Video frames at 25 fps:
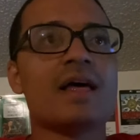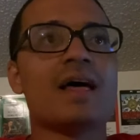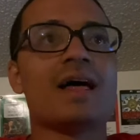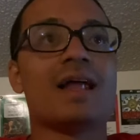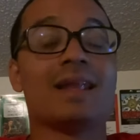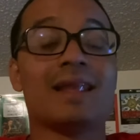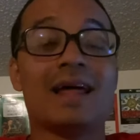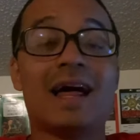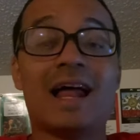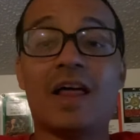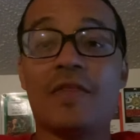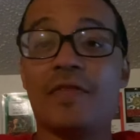A
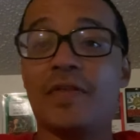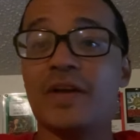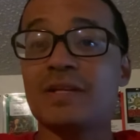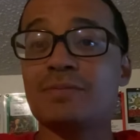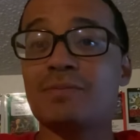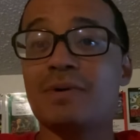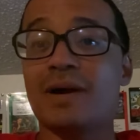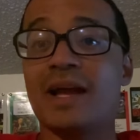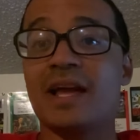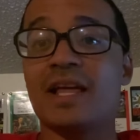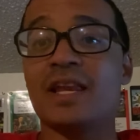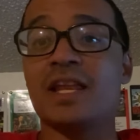lot of things
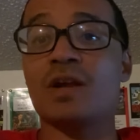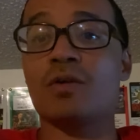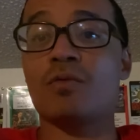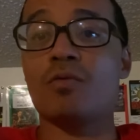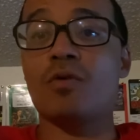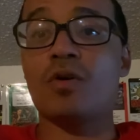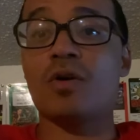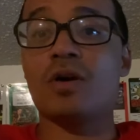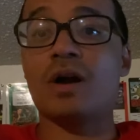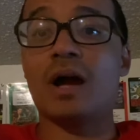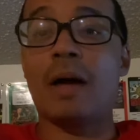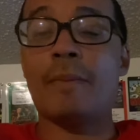about Andy
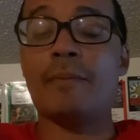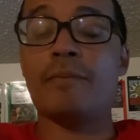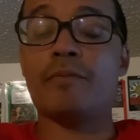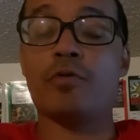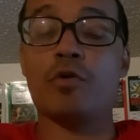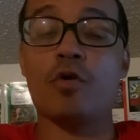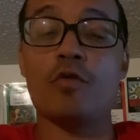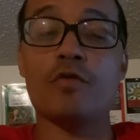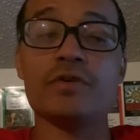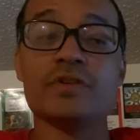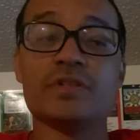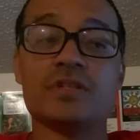Hiraoka have
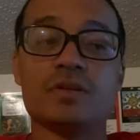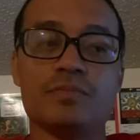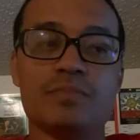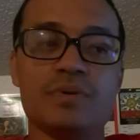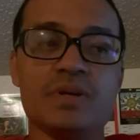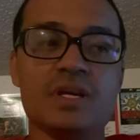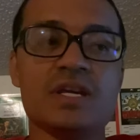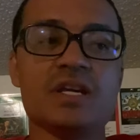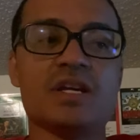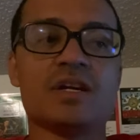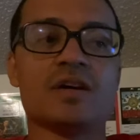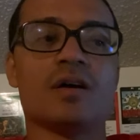proven to
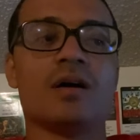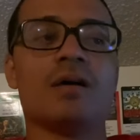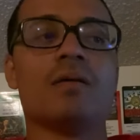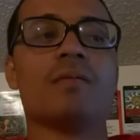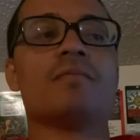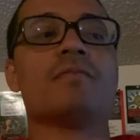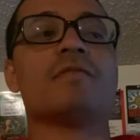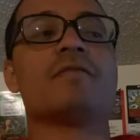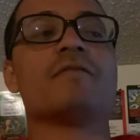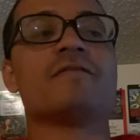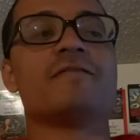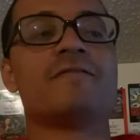
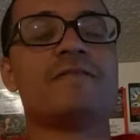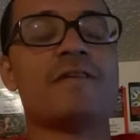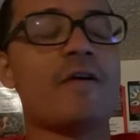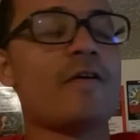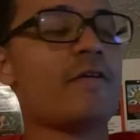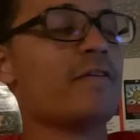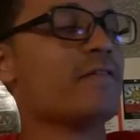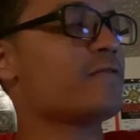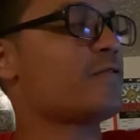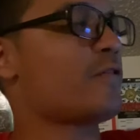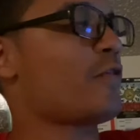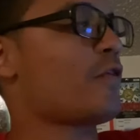become
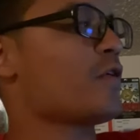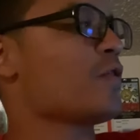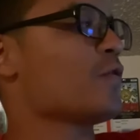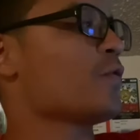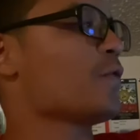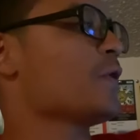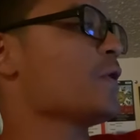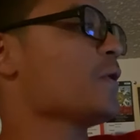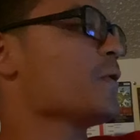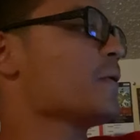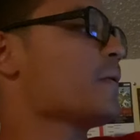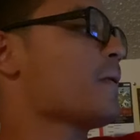very, very
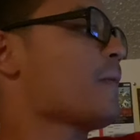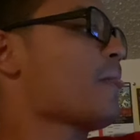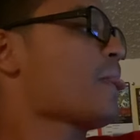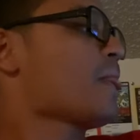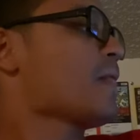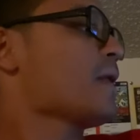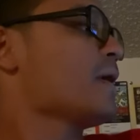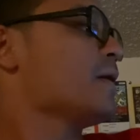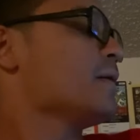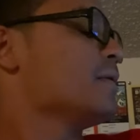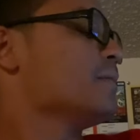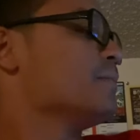real,
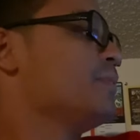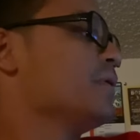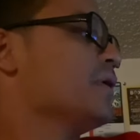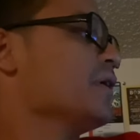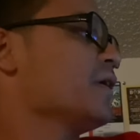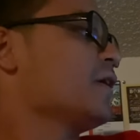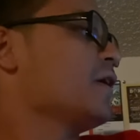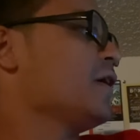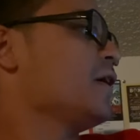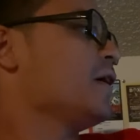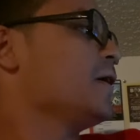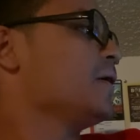
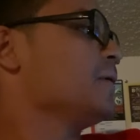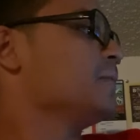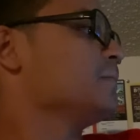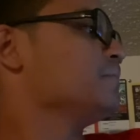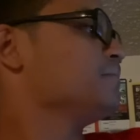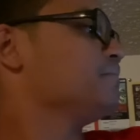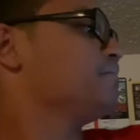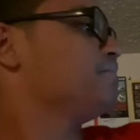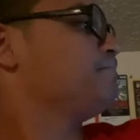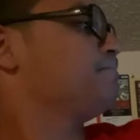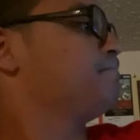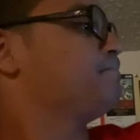but
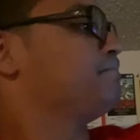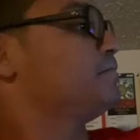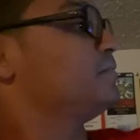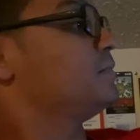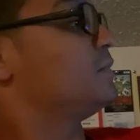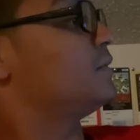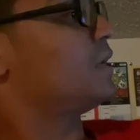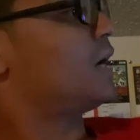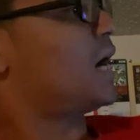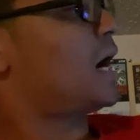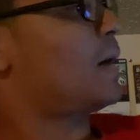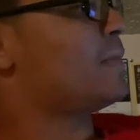
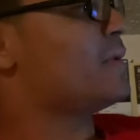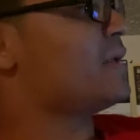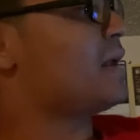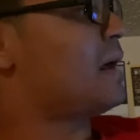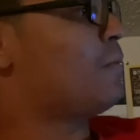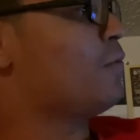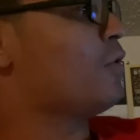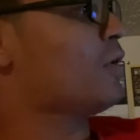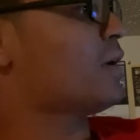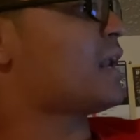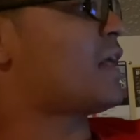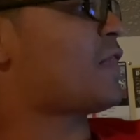I mean,
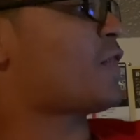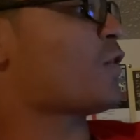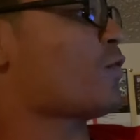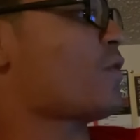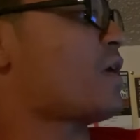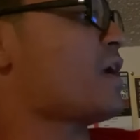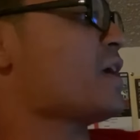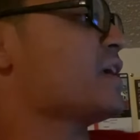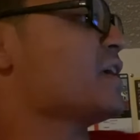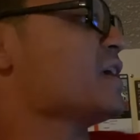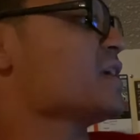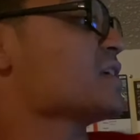I'm looking at the
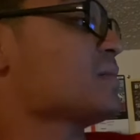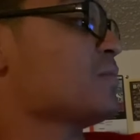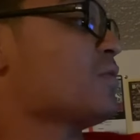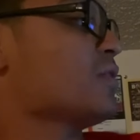rankings. I'm